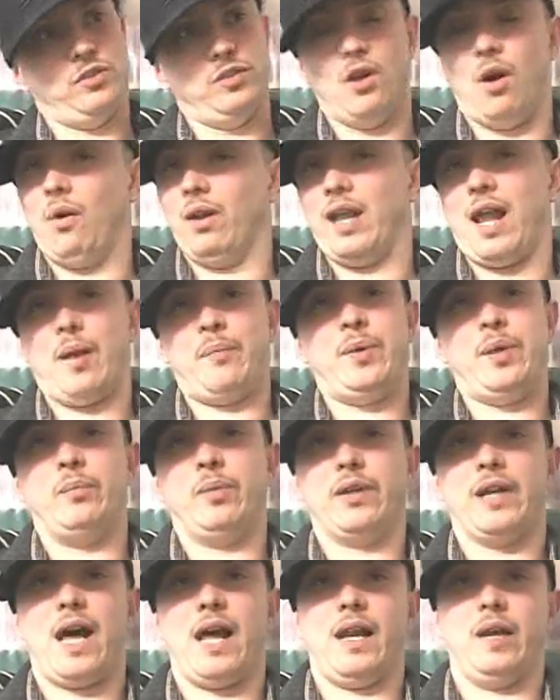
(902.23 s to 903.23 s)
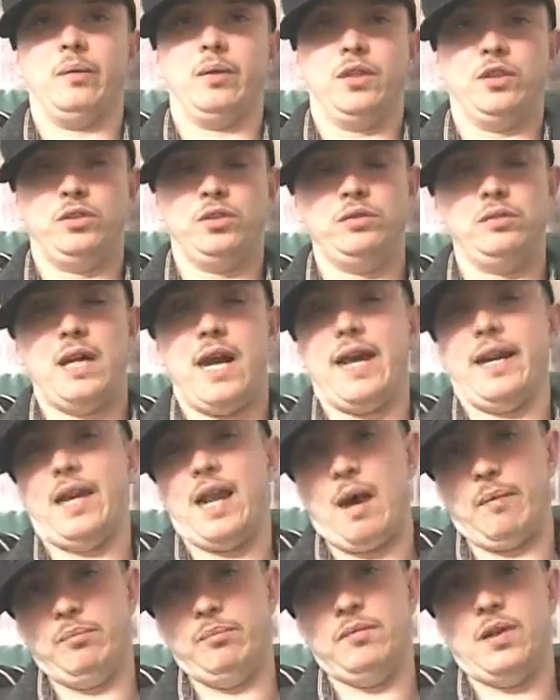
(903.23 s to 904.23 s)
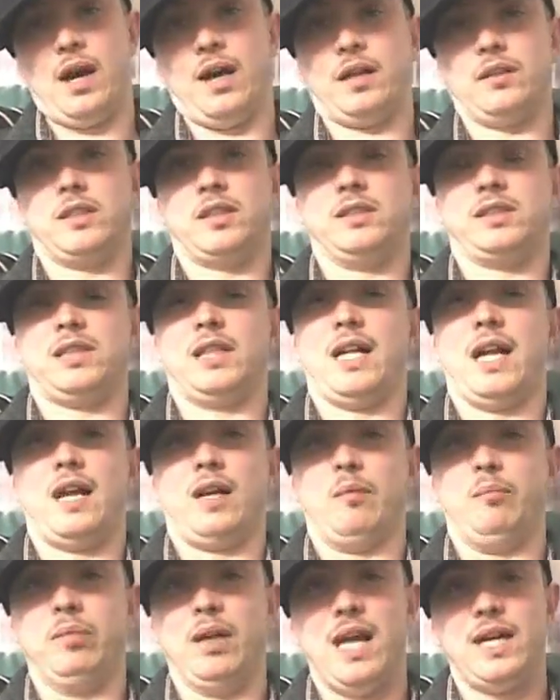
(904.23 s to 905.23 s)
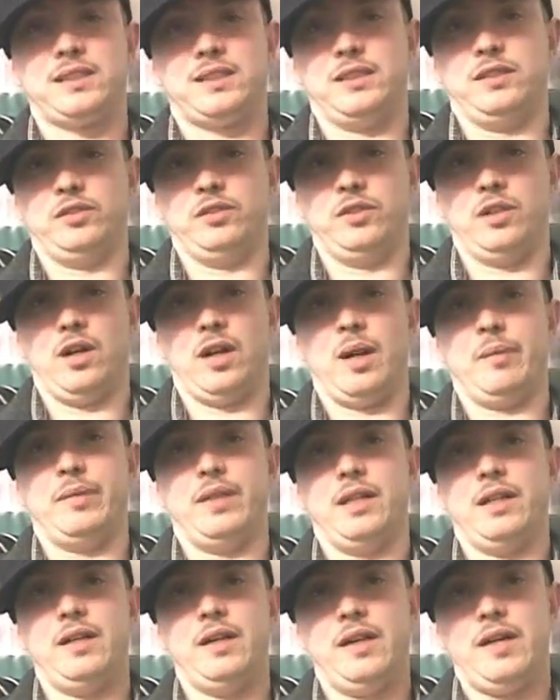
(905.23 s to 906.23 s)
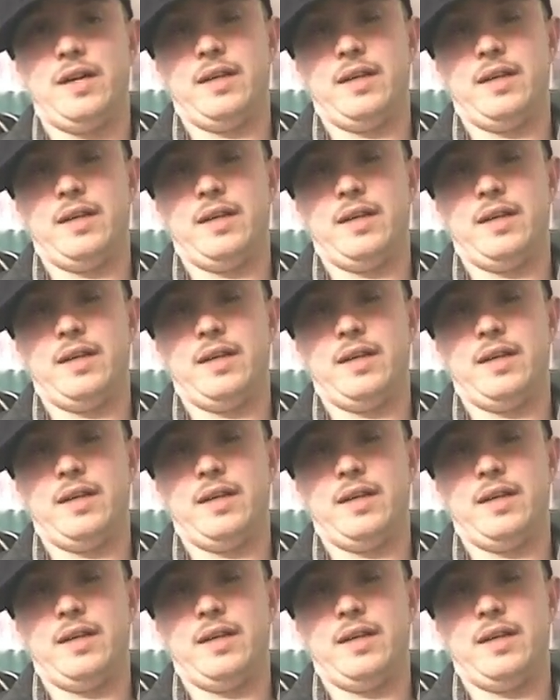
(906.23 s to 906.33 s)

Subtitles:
know, a lot of people are not able to do that, and I consider that a blessing. You know what I mean?